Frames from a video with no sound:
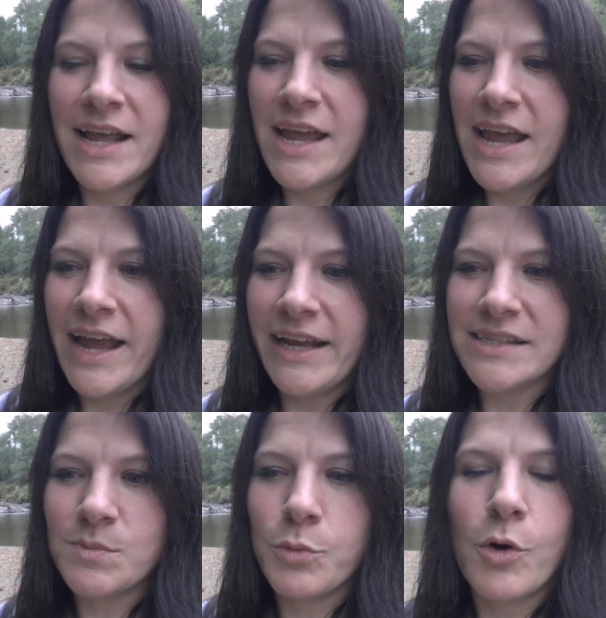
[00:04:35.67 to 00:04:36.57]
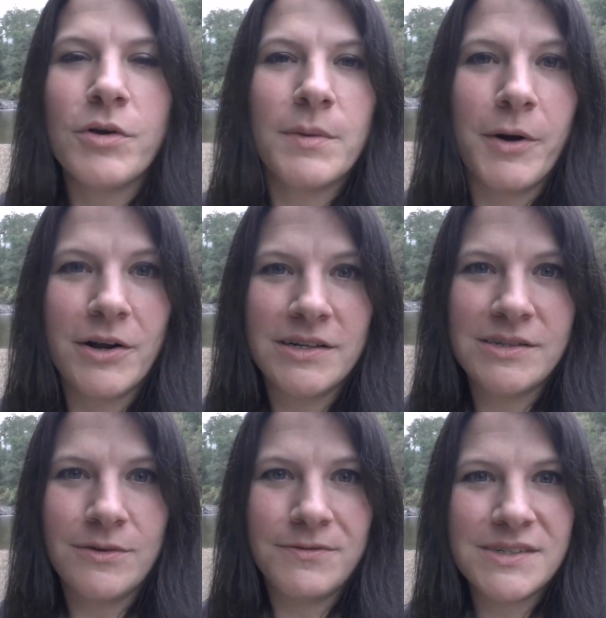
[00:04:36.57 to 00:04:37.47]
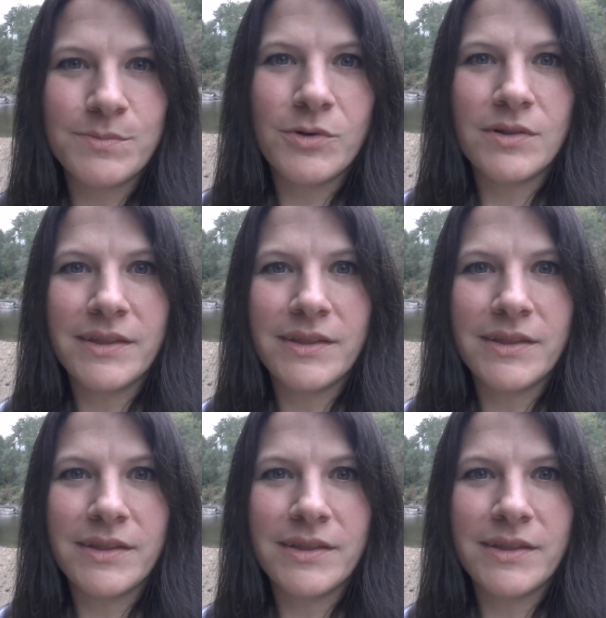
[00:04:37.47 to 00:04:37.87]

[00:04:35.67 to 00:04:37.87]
it gets broken apart into a visible